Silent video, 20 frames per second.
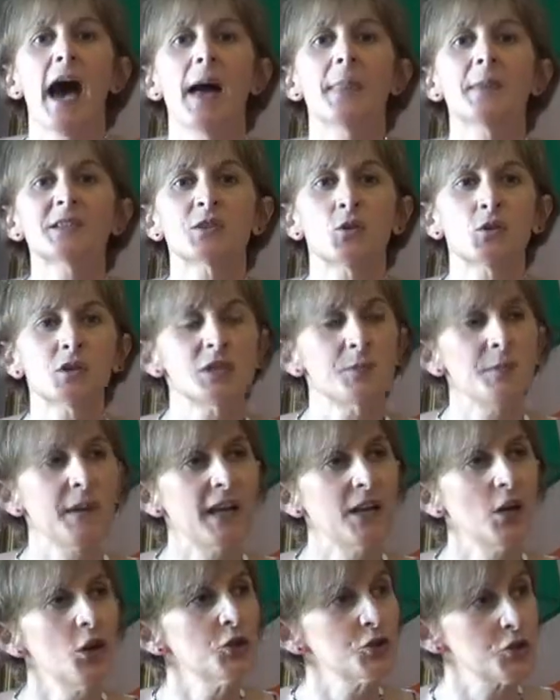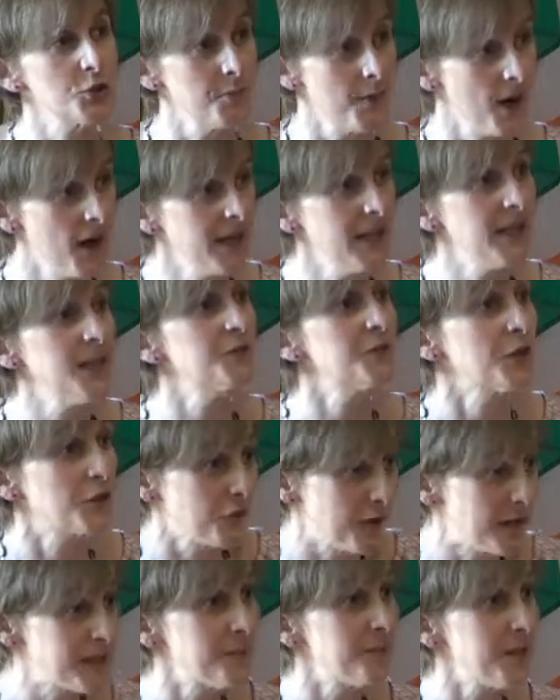and there's going to be an undermining of the
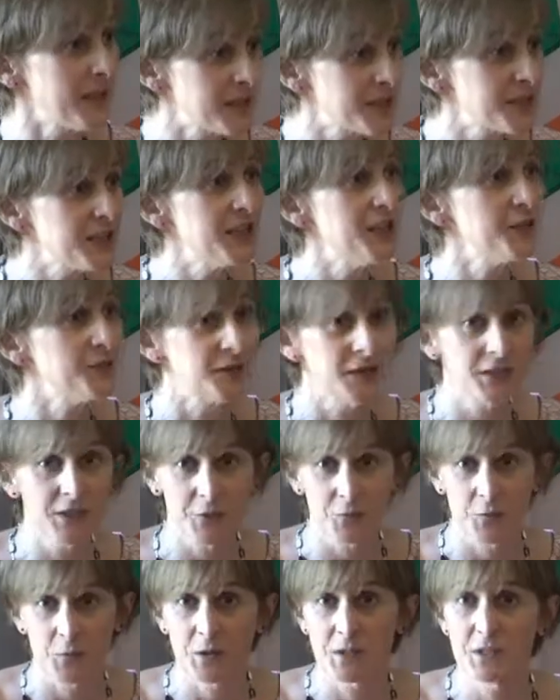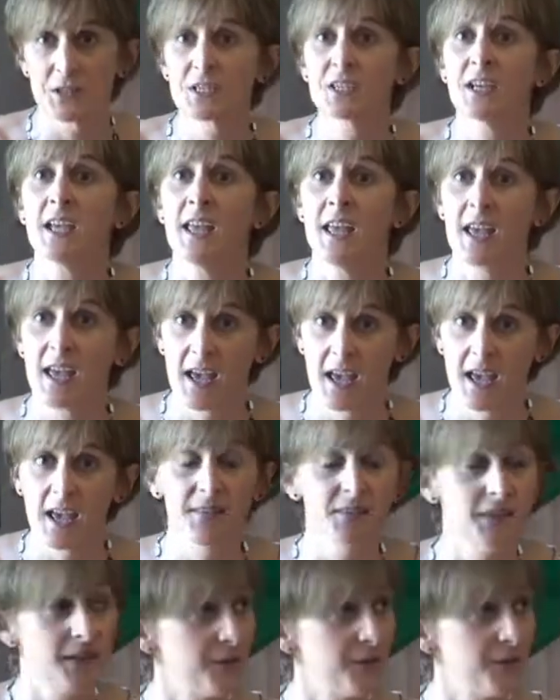credibility of the different, the